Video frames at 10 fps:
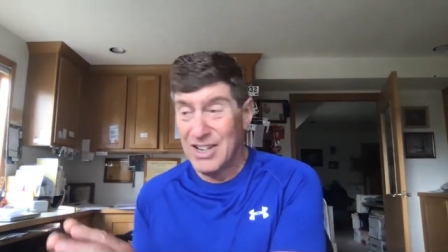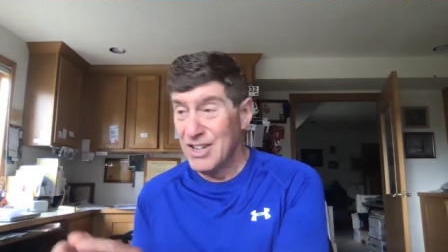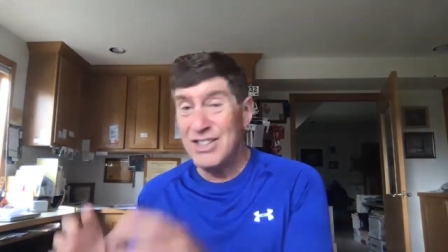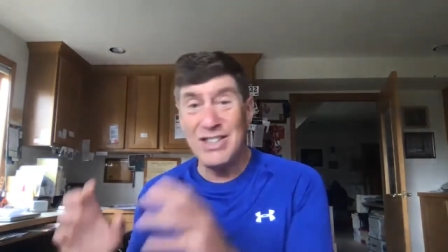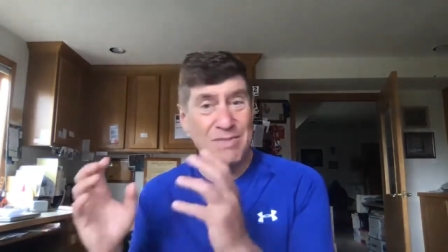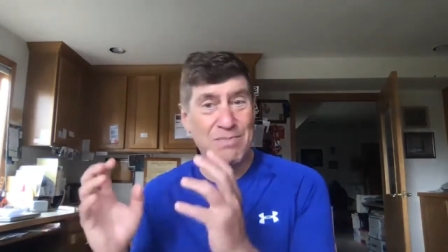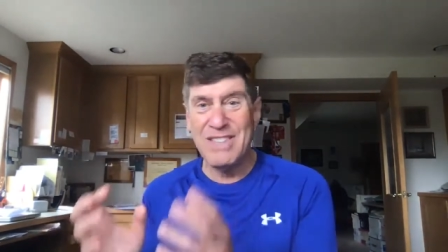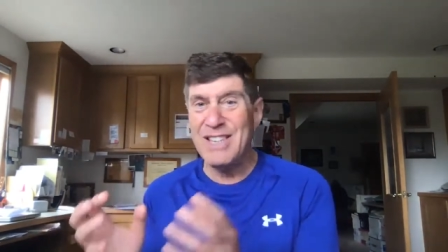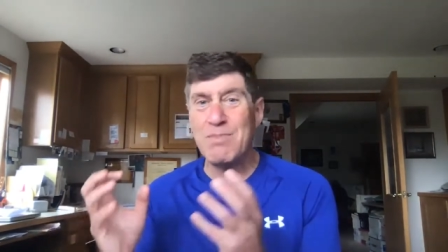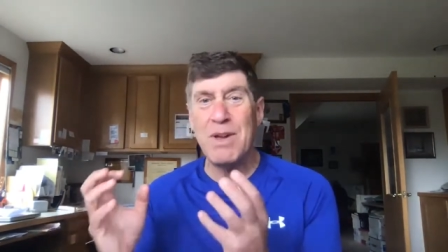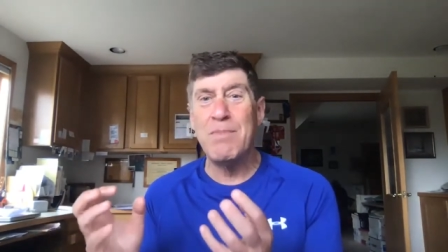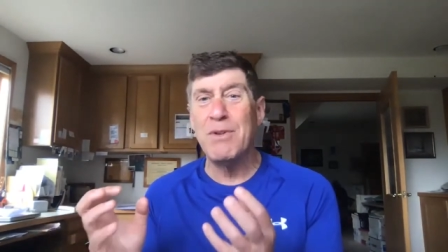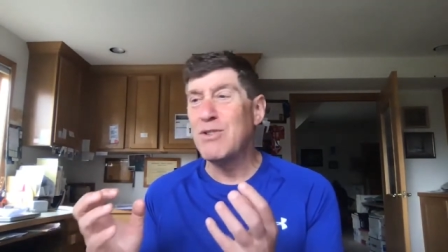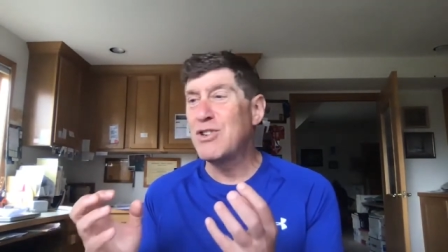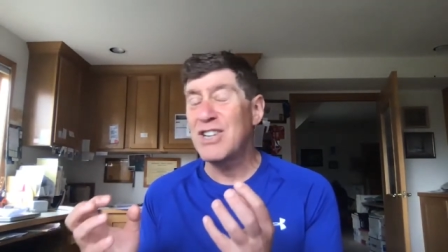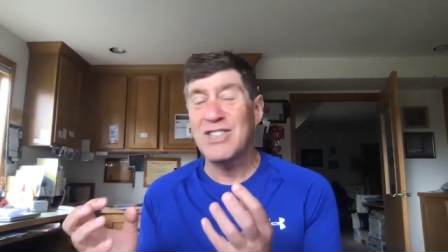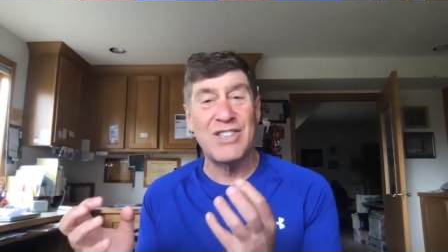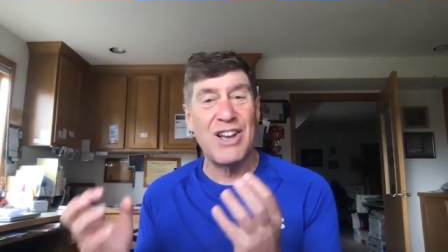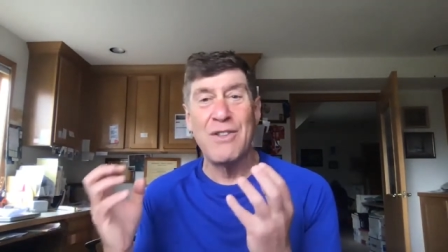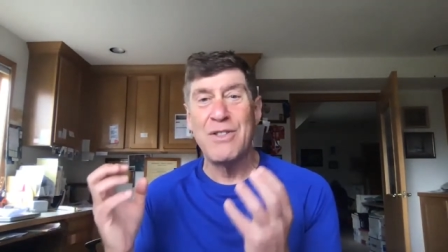these these people who just
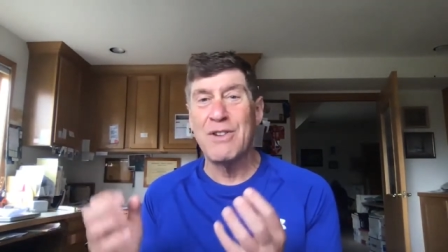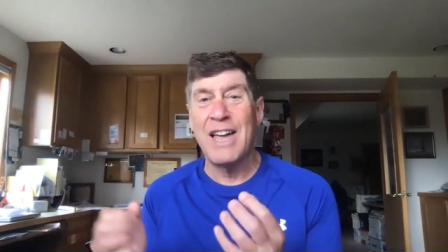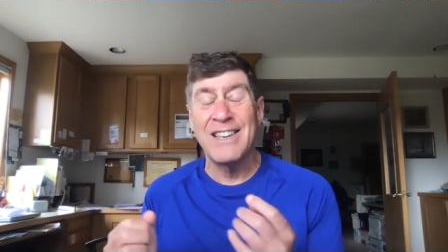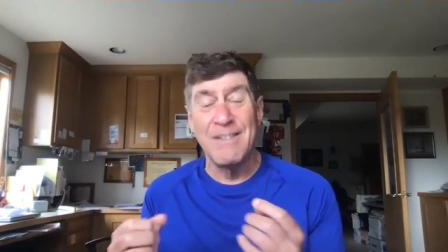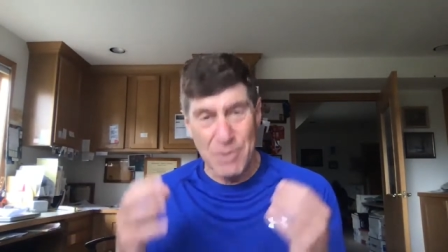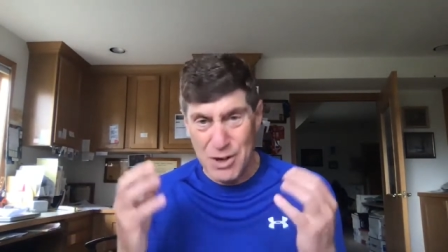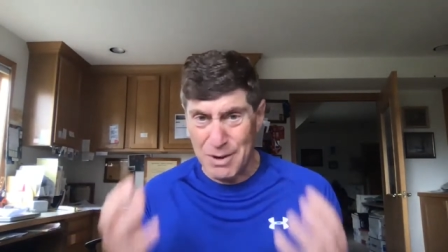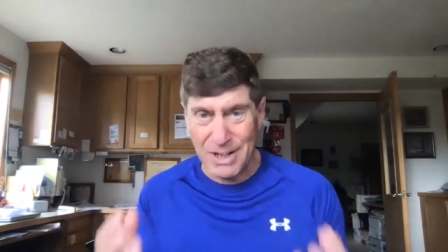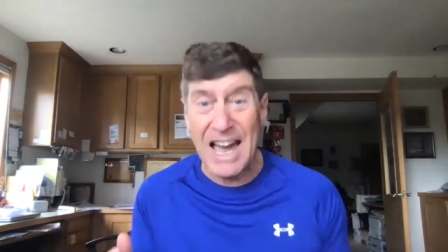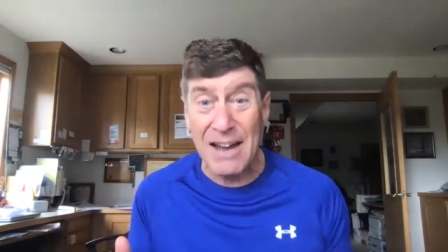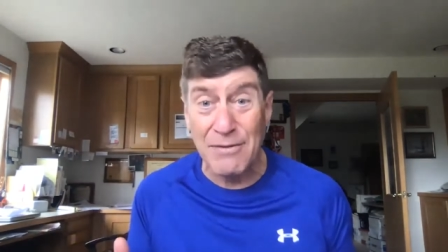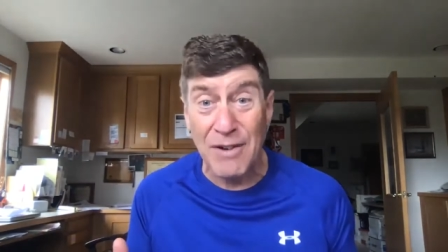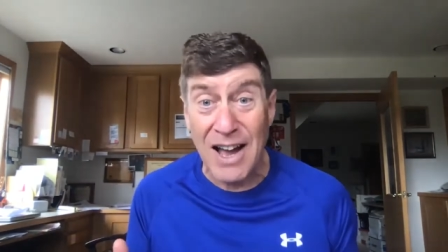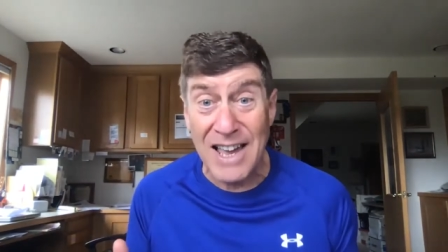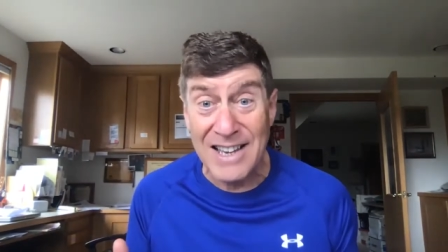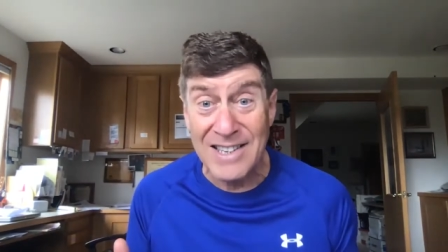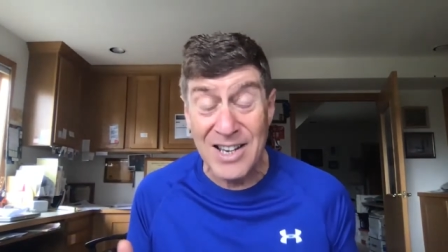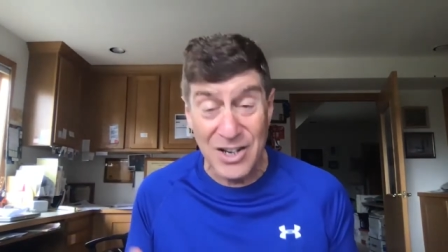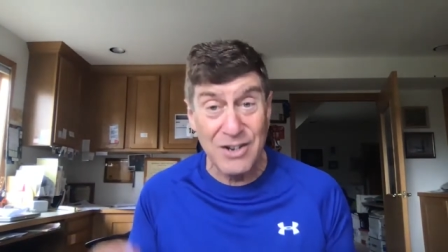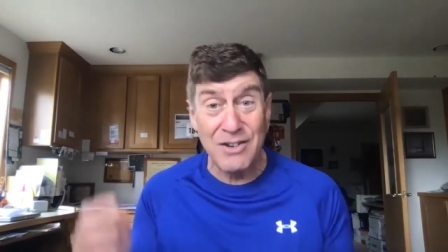oh they're like you know what a gadfly is
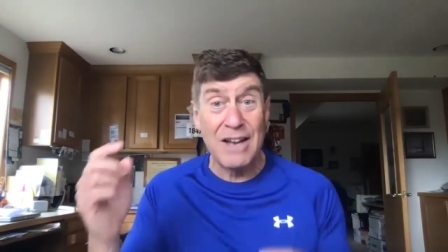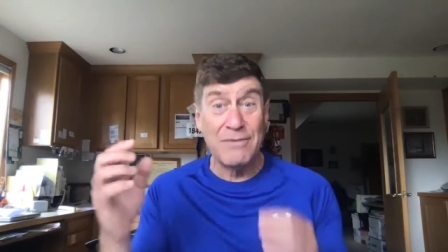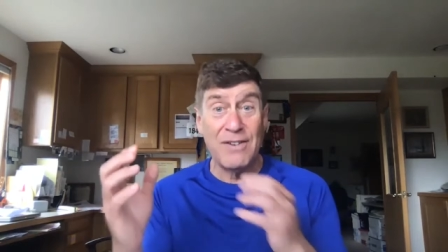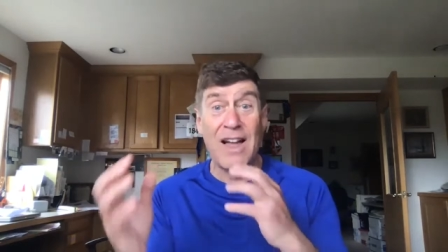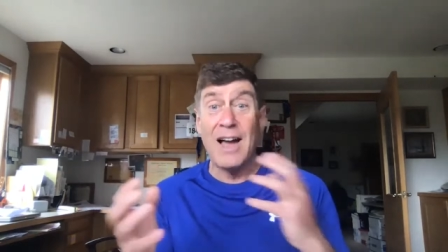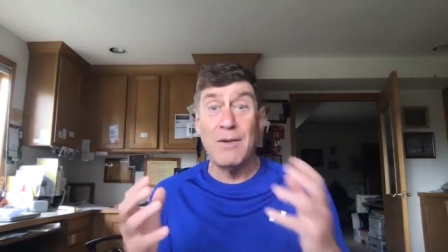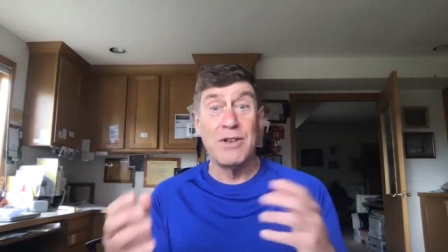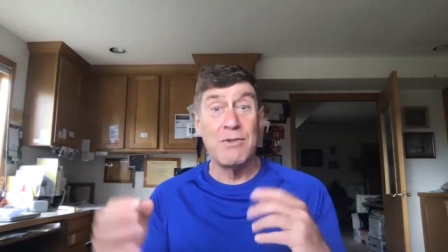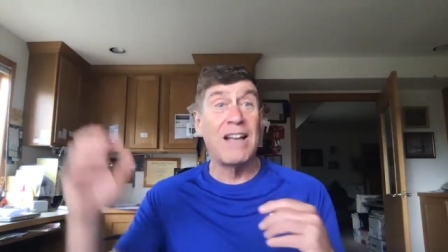you know that fly when you're